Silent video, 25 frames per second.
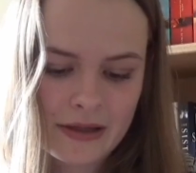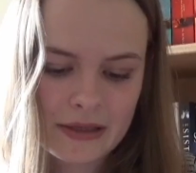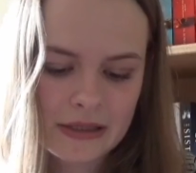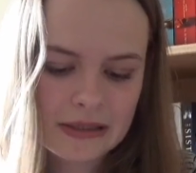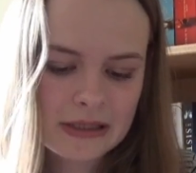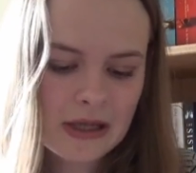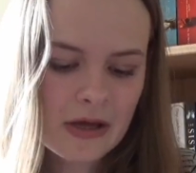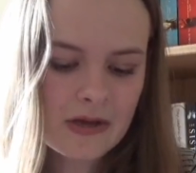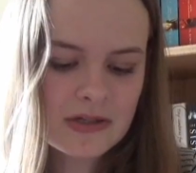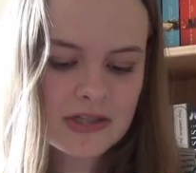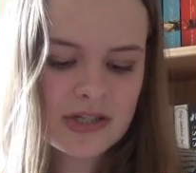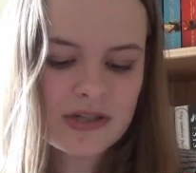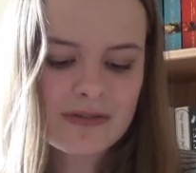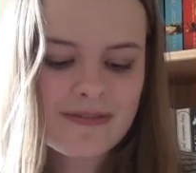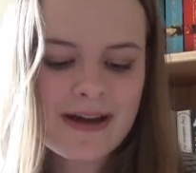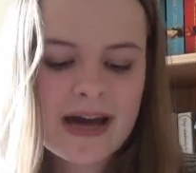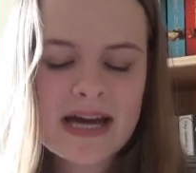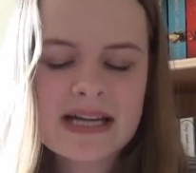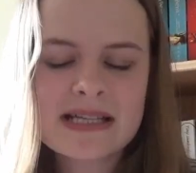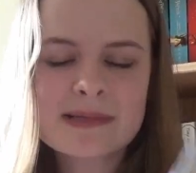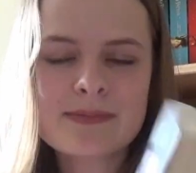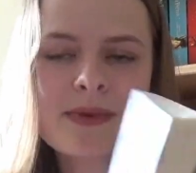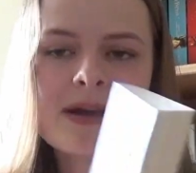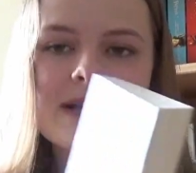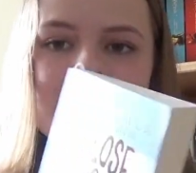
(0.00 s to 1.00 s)
Close Your
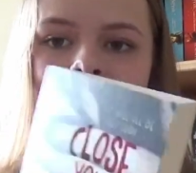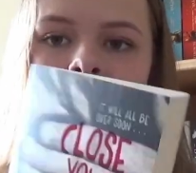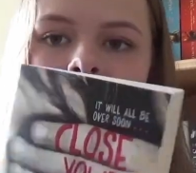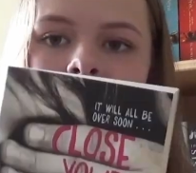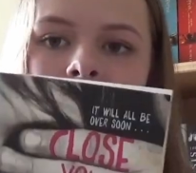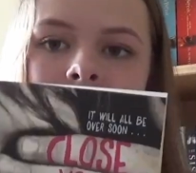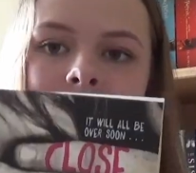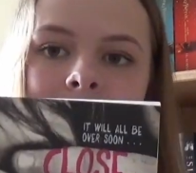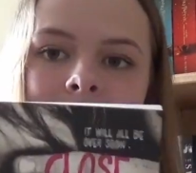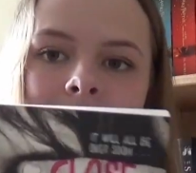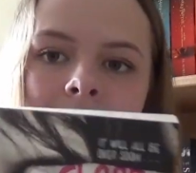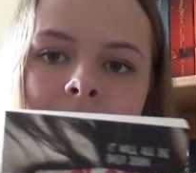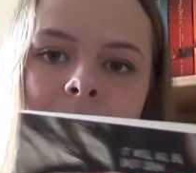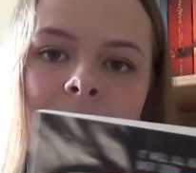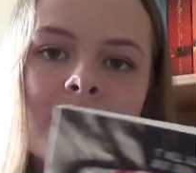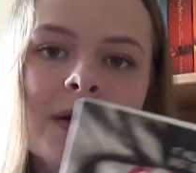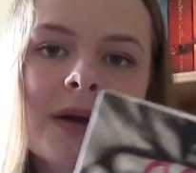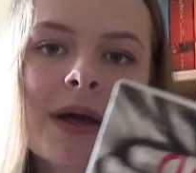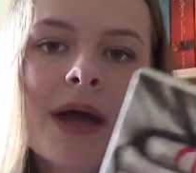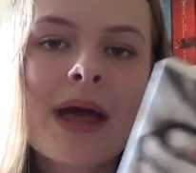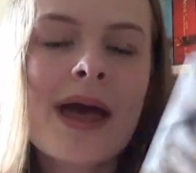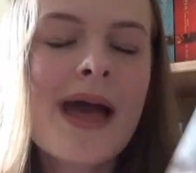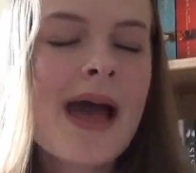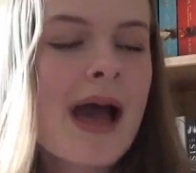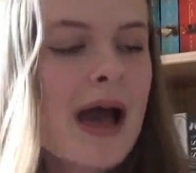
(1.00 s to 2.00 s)
Eyes by Nikki Cloak.